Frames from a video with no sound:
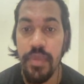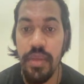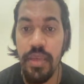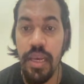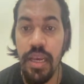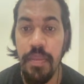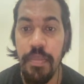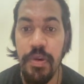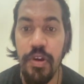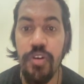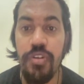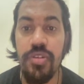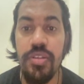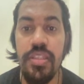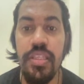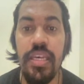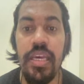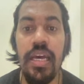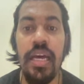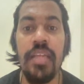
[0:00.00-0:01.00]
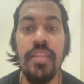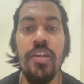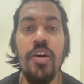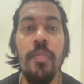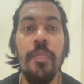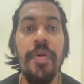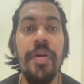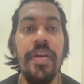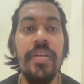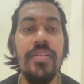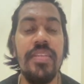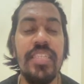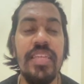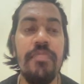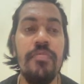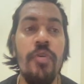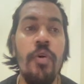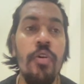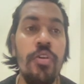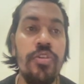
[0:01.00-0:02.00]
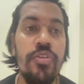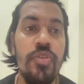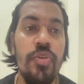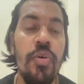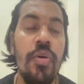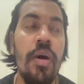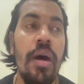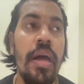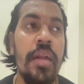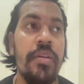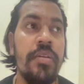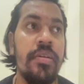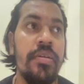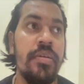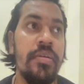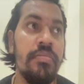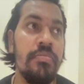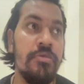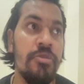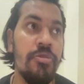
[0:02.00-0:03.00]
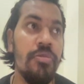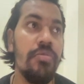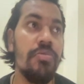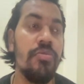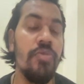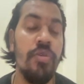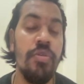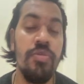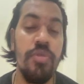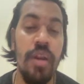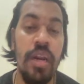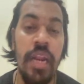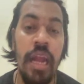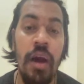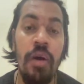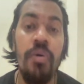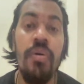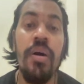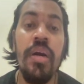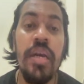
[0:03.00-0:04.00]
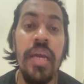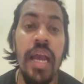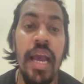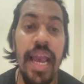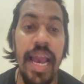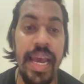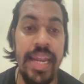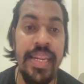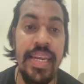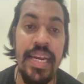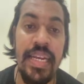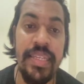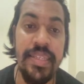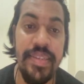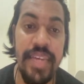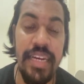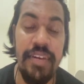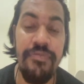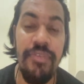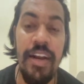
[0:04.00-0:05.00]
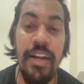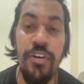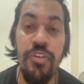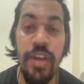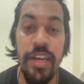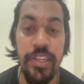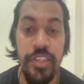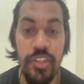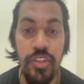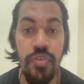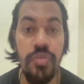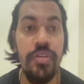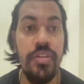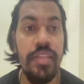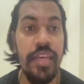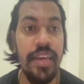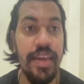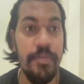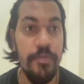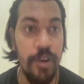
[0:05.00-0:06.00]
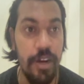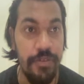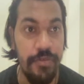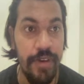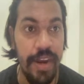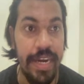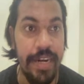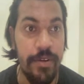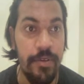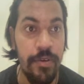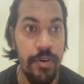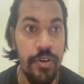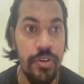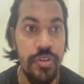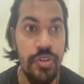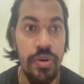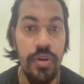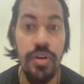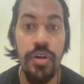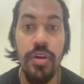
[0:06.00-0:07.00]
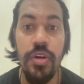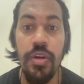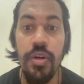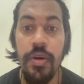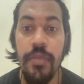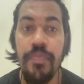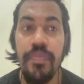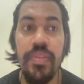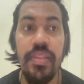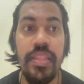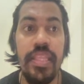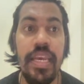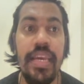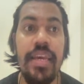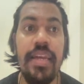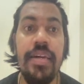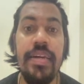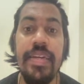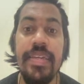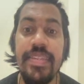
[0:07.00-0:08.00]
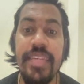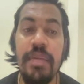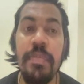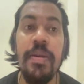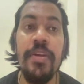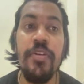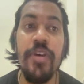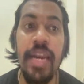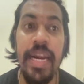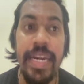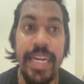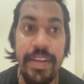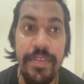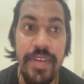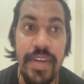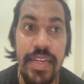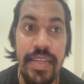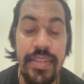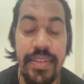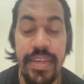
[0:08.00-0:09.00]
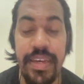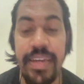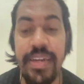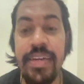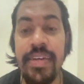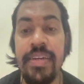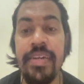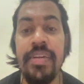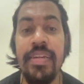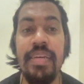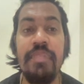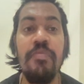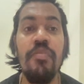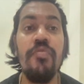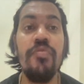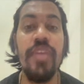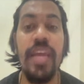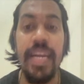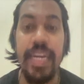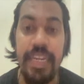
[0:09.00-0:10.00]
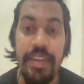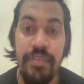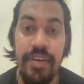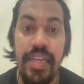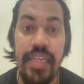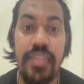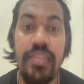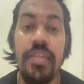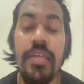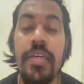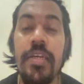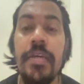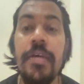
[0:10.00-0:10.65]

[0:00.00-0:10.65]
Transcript: yeah, because the operating system also don't allow any unsigned file to execute. They can modify it also. They can disable your antivirus, they can remove the antivirus,